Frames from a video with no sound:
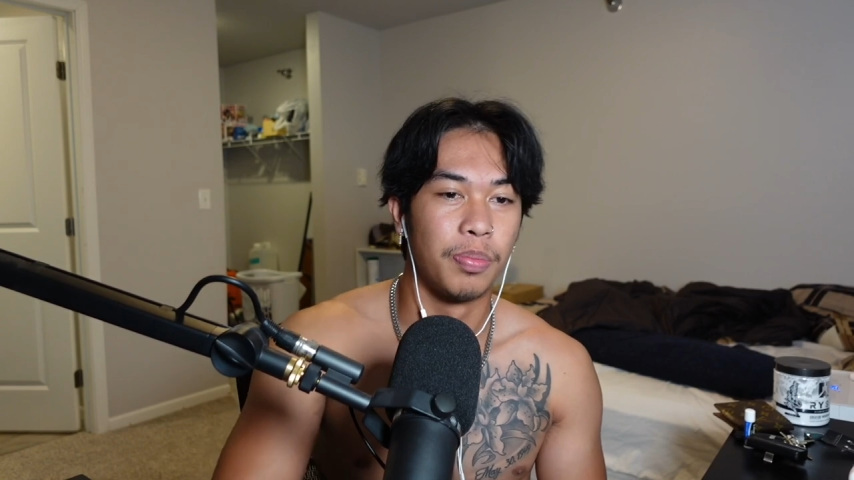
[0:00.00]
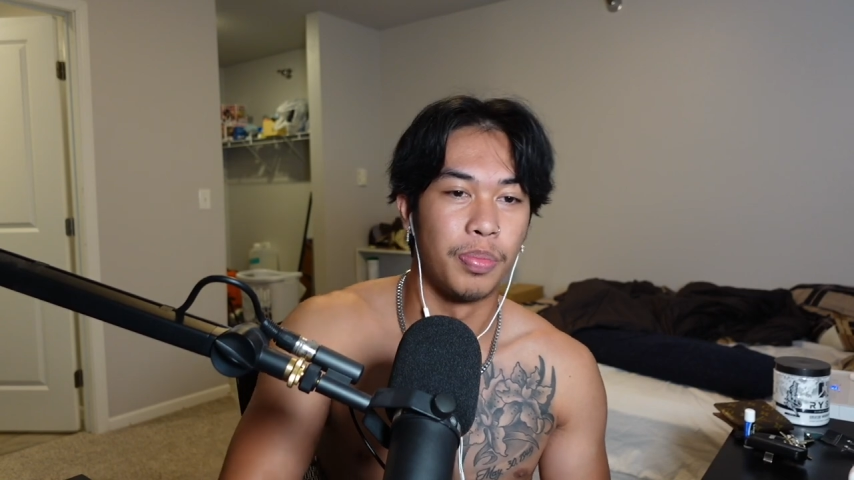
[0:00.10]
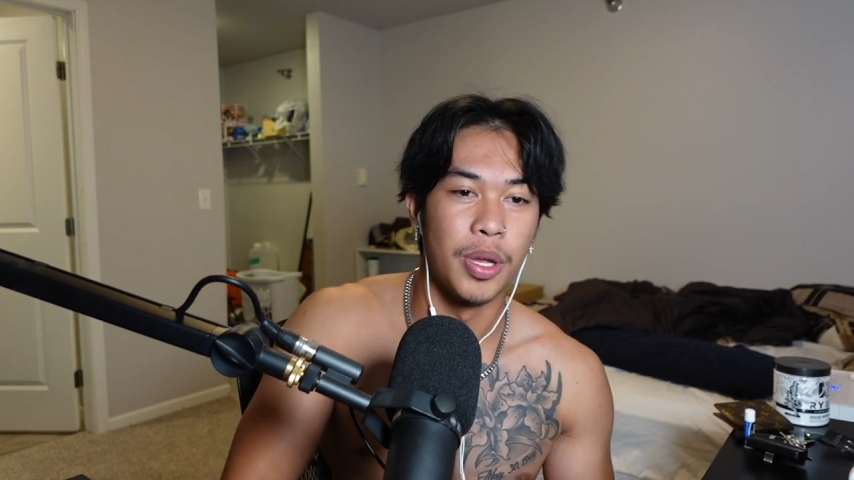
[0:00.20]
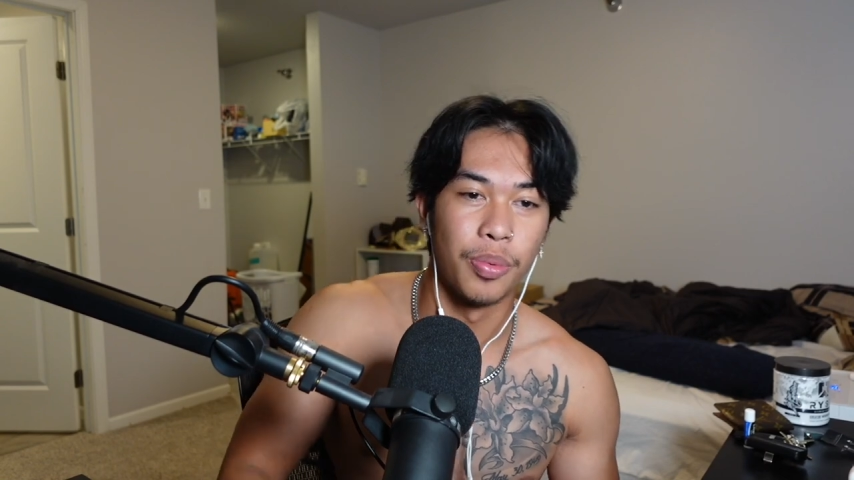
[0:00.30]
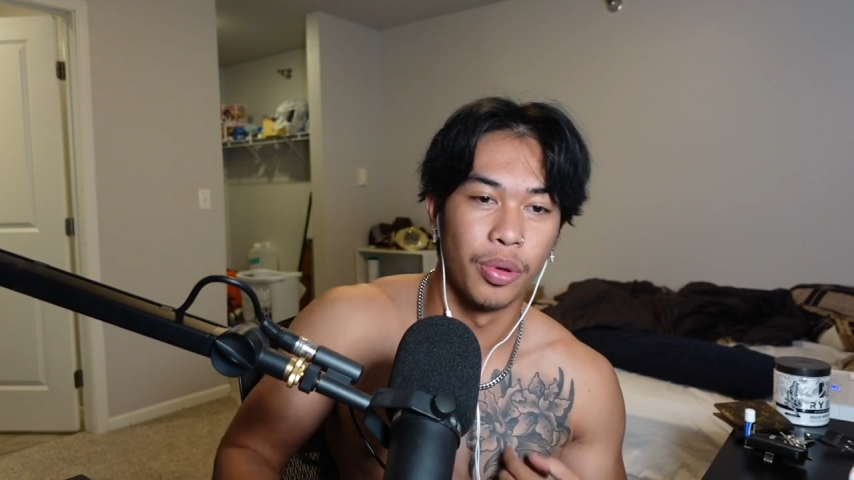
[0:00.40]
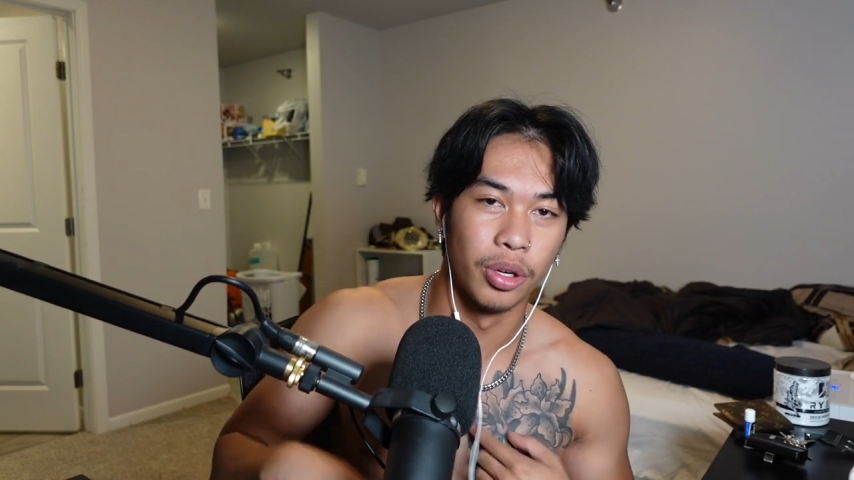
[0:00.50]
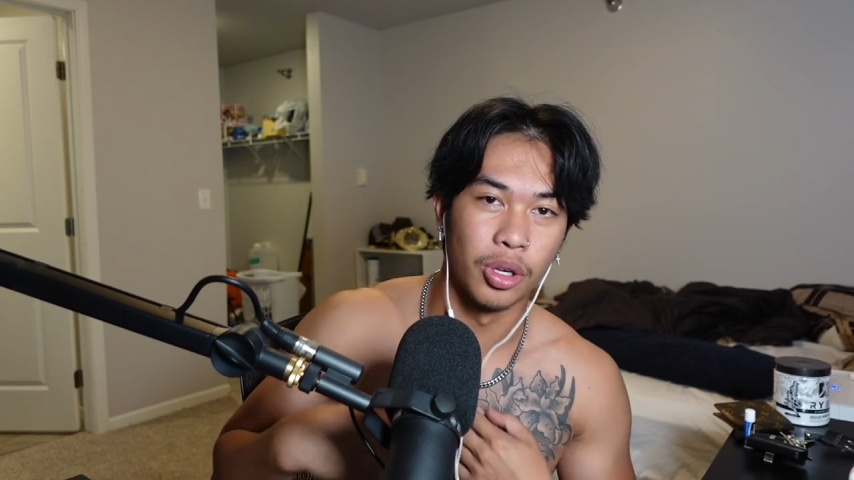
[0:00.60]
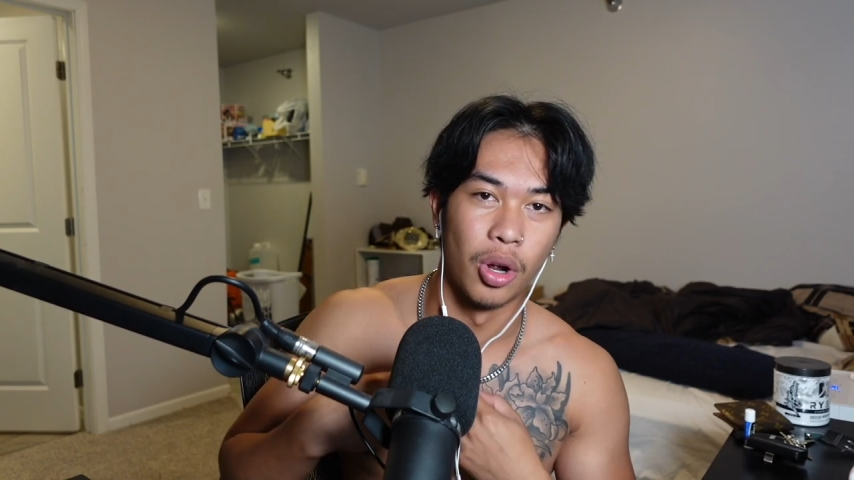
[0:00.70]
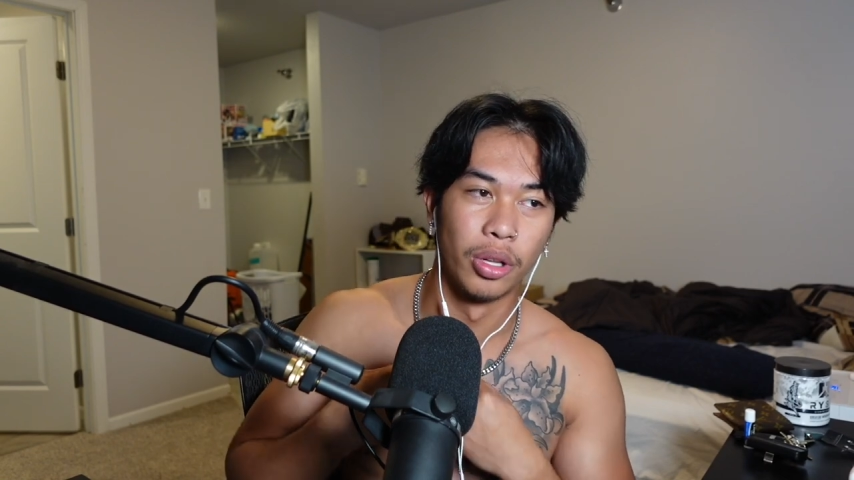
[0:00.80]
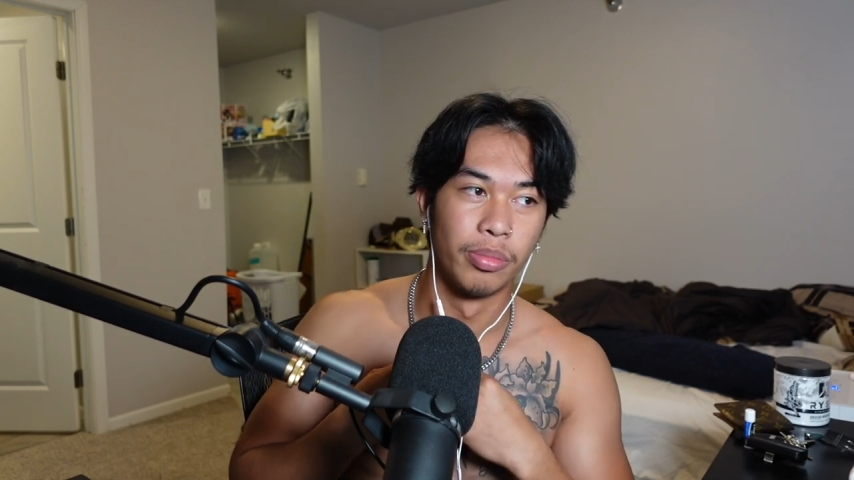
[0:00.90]
people are
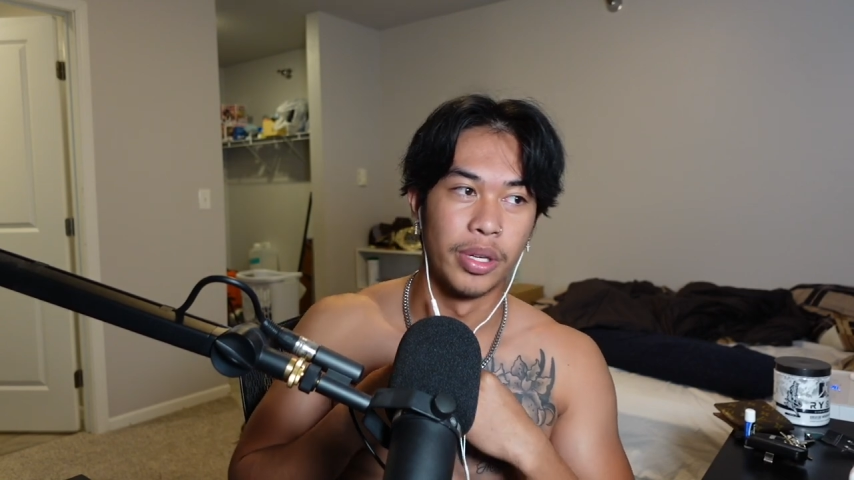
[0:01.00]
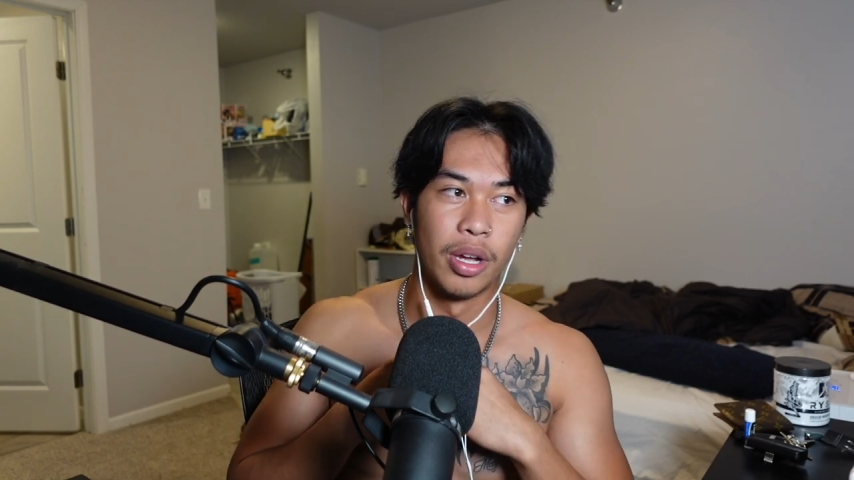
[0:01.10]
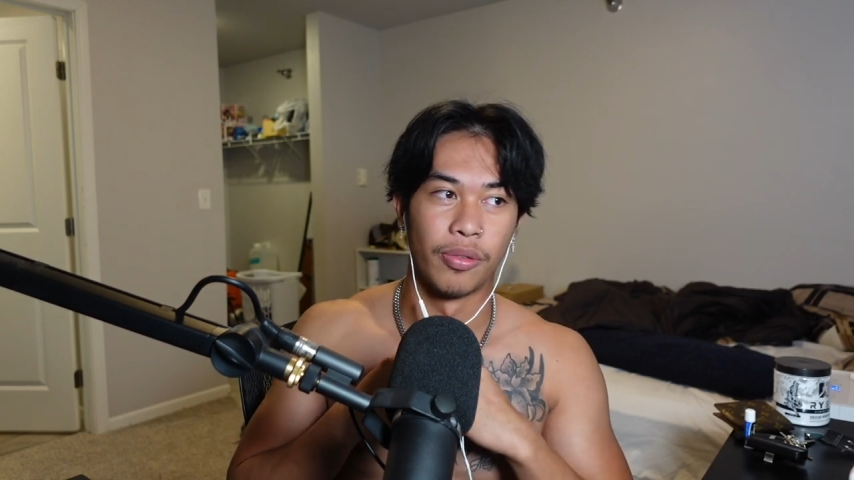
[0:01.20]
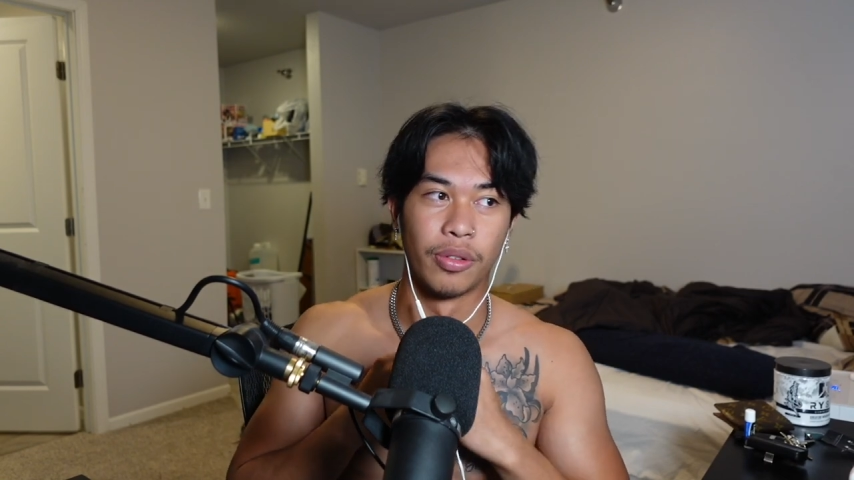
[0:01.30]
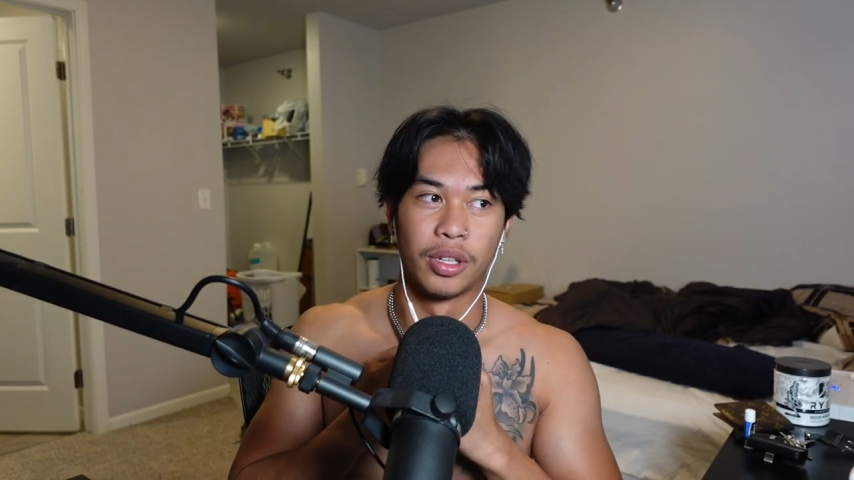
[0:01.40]
calling me out for